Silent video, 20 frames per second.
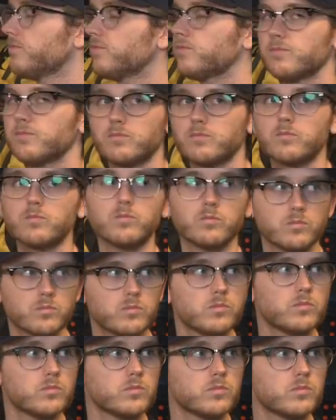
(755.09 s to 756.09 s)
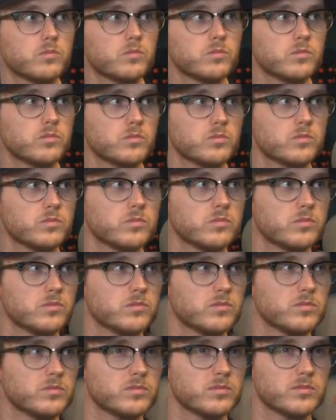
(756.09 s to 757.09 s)

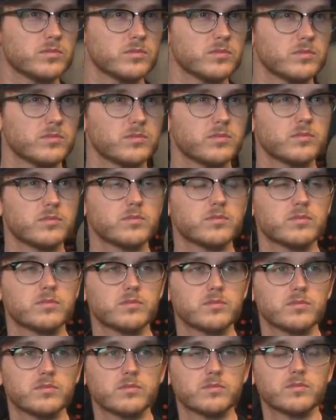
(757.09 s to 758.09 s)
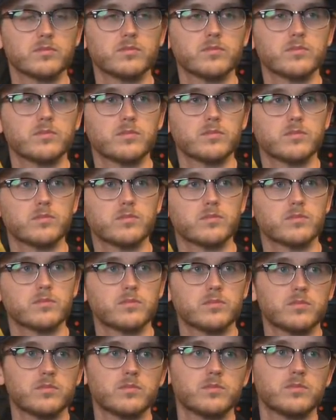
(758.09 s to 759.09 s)

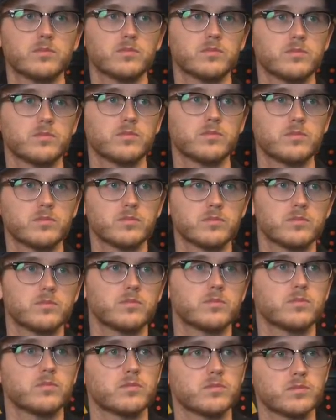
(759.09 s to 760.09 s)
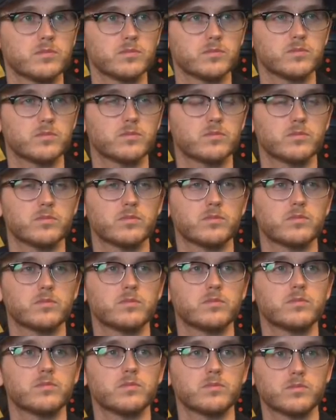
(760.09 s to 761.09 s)

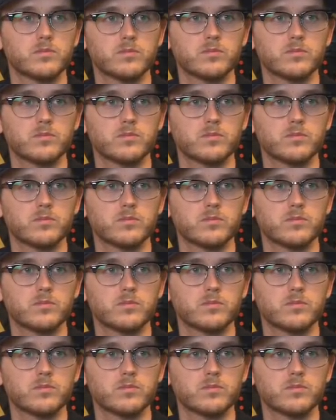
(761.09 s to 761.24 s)
The person shown says nothing.